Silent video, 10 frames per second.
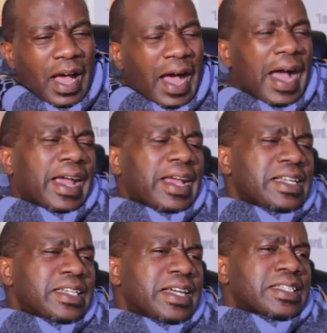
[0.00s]
I
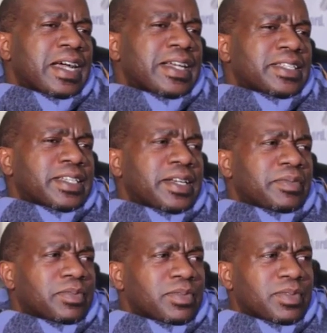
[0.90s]
can just ask
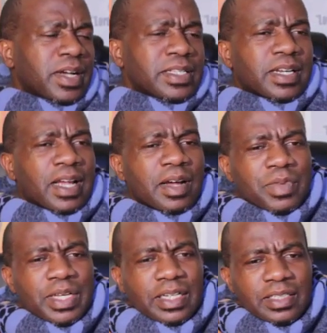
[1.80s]
him. I said,
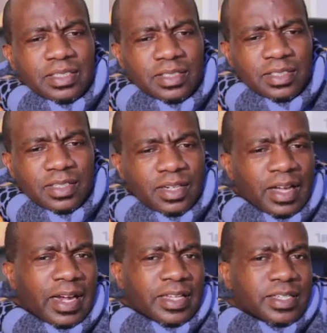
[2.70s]
come here.
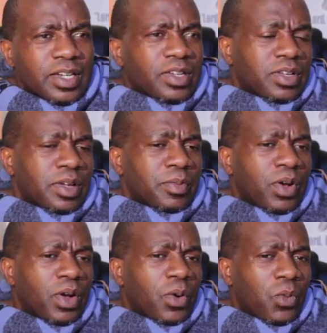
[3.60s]
And I said to
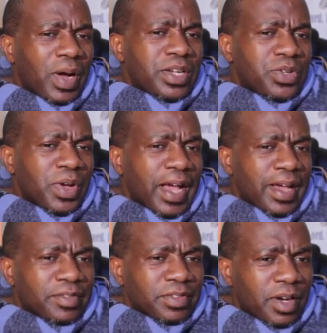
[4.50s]
him, what do you
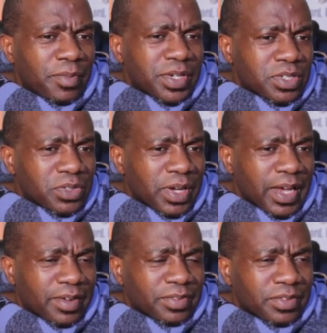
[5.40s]
have? How much do you
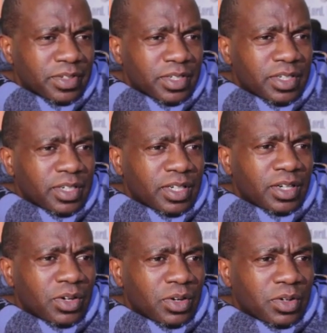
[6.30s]
have
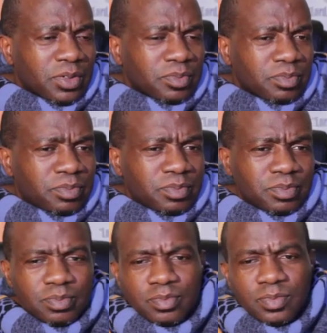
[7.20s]
in your
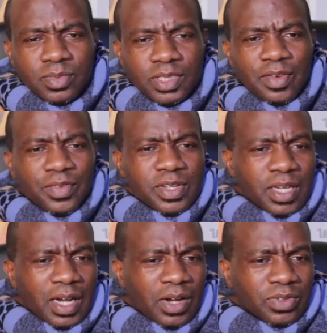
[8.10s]
savings
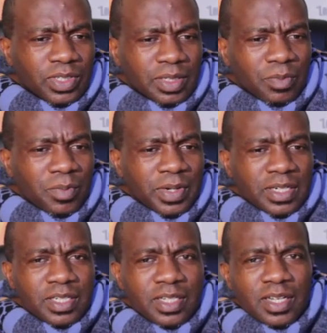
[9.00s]
account at the moment?